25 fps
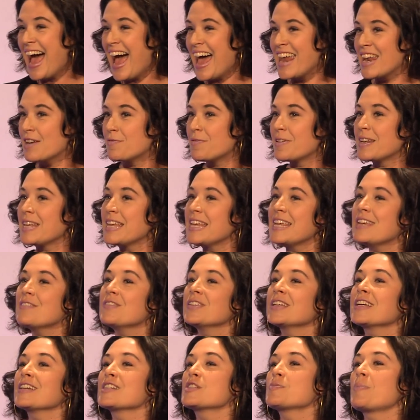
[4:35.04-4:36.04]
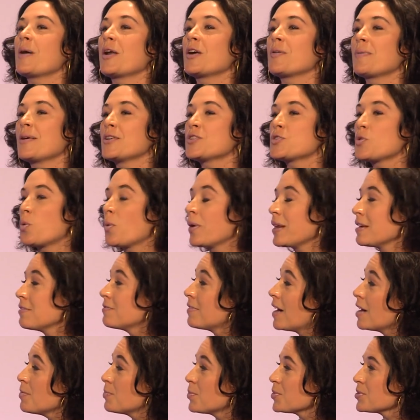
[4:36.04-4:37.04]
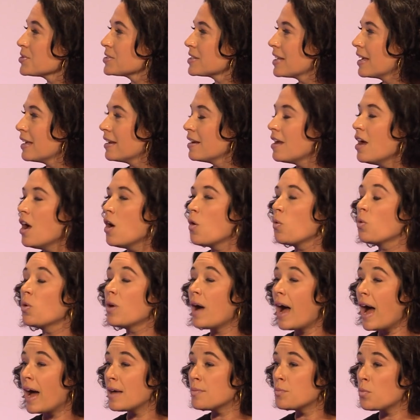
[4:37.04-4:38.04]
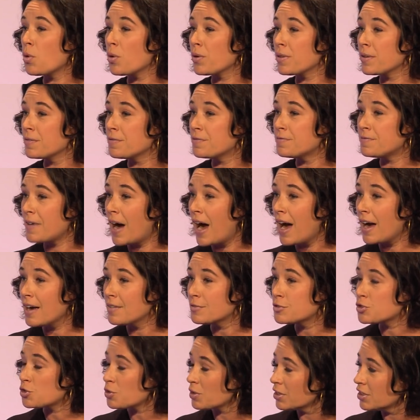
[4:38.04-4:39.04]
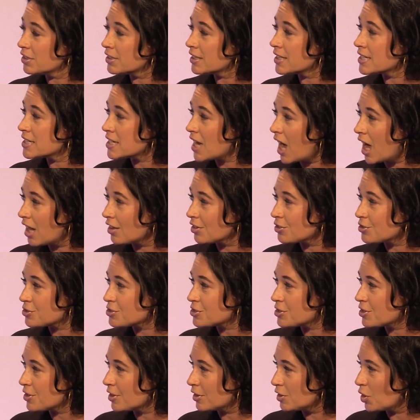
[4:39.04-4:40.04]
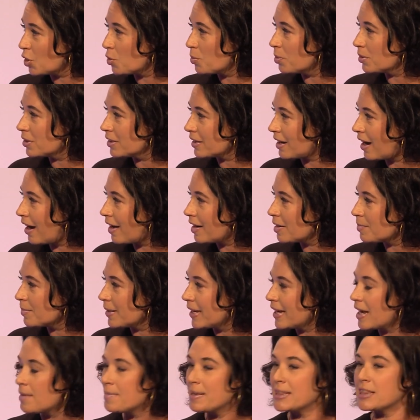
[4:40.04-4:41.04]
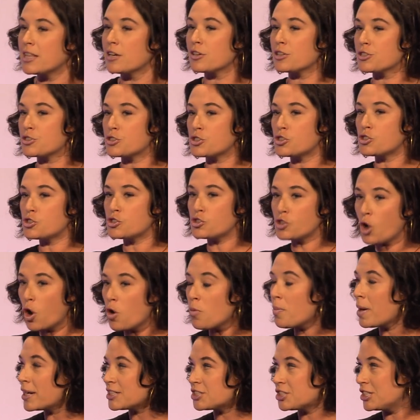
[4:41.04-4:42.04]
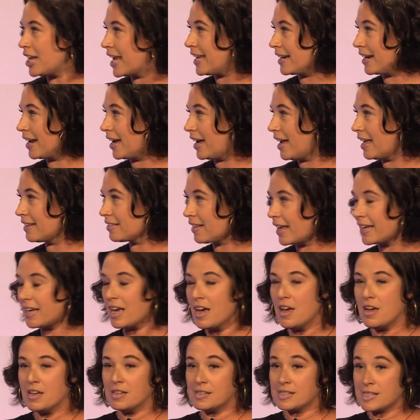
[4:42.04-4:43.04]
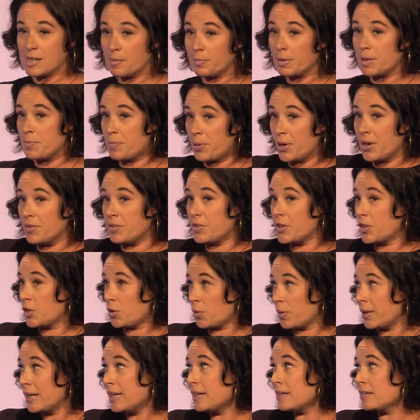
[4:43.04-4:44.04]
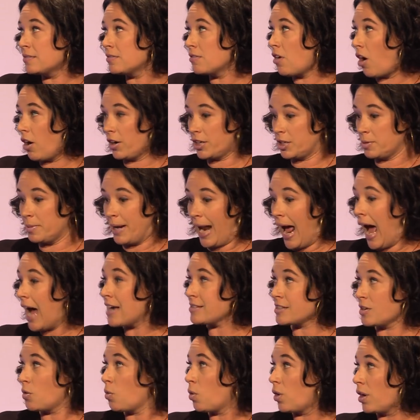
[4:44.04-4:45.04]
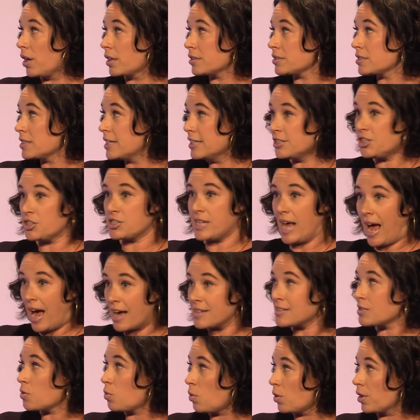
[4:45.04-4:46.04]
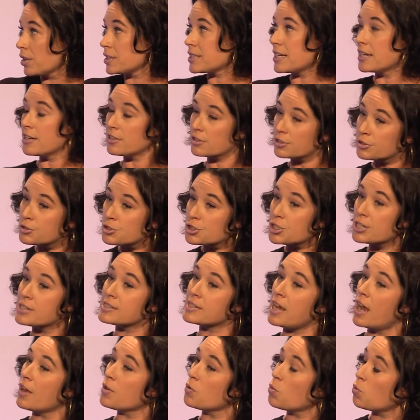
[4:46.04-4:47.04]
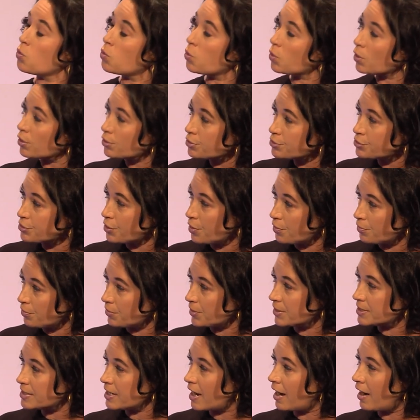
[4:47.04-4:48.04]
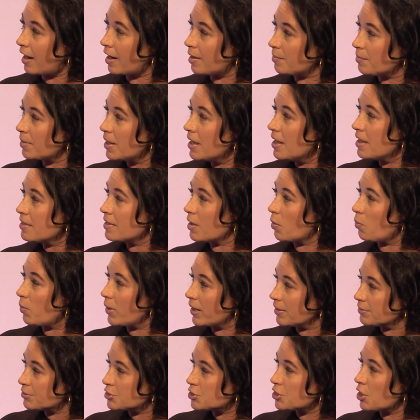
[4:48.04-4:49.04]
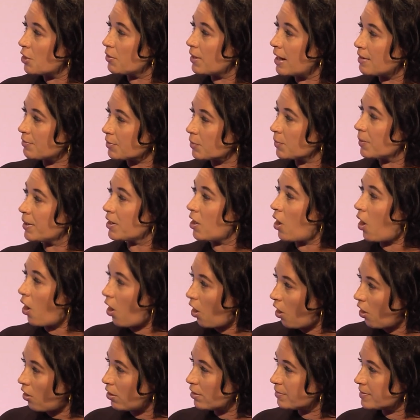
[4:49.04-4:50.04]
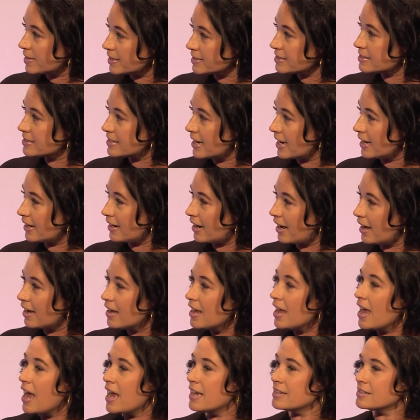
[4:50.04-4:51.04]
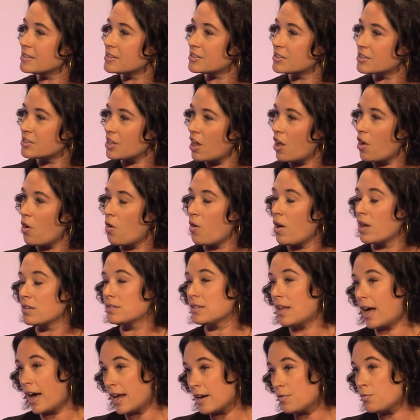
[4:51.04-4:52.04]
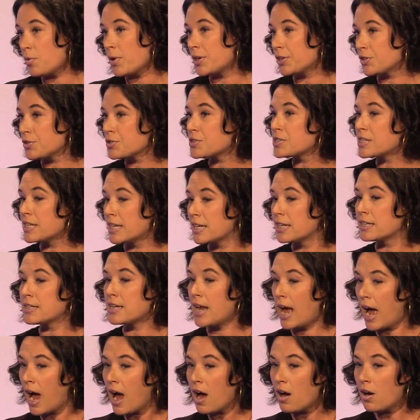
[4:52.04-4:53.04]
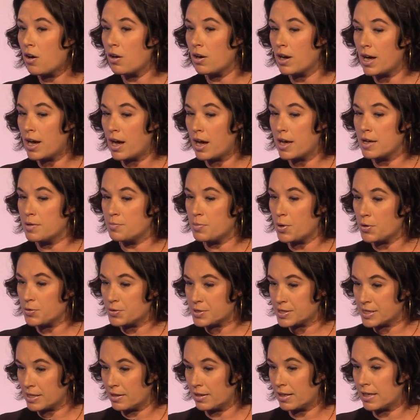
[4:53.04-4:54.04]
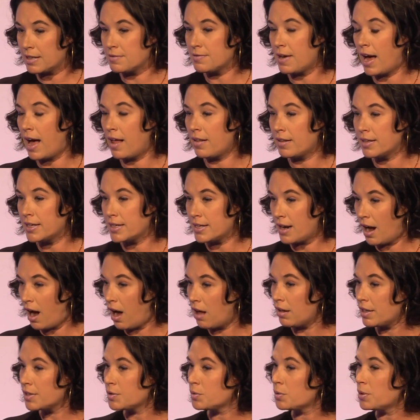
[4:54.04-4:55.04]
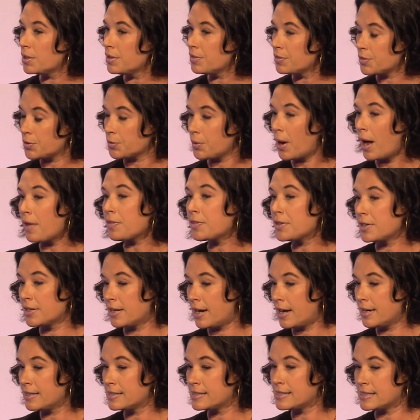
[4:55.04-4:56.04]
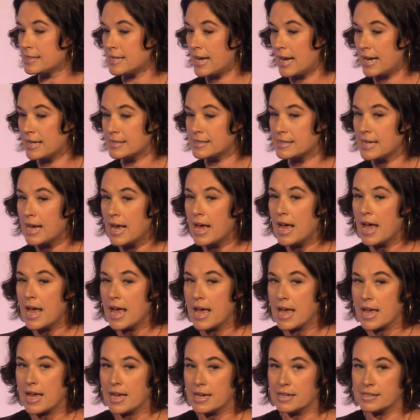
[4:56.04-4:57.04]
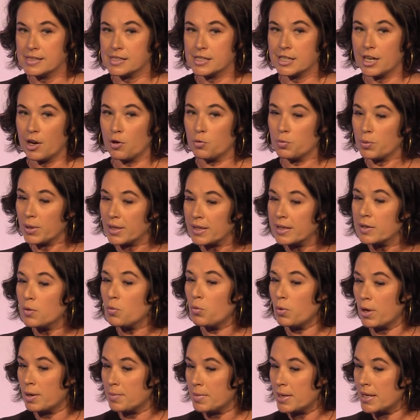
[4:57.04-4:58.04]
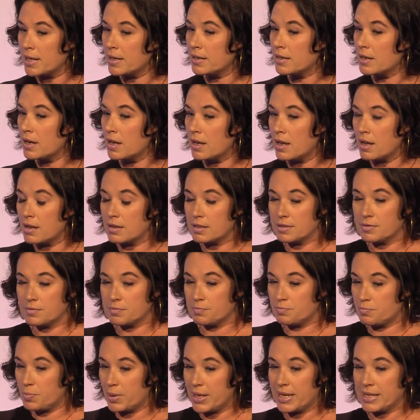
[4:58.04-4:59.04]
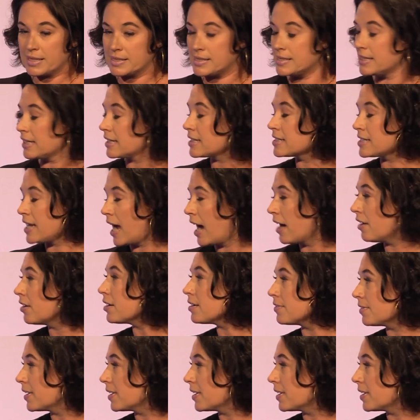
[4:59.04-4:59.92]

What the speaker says: And if it even gets better by 25%, we'll add more than $5 trillion to the global economy. I mean, there is so much data, and like simply put, the greed argument hasn't worked. It just hasn't worked. Inclusion has gotten worse over the time that we have shown everyone all of this data. And so a lot of what you're seeing now in both Silicon Valley and Hollywood and throughout the United States is, you know, really women being sick and tired of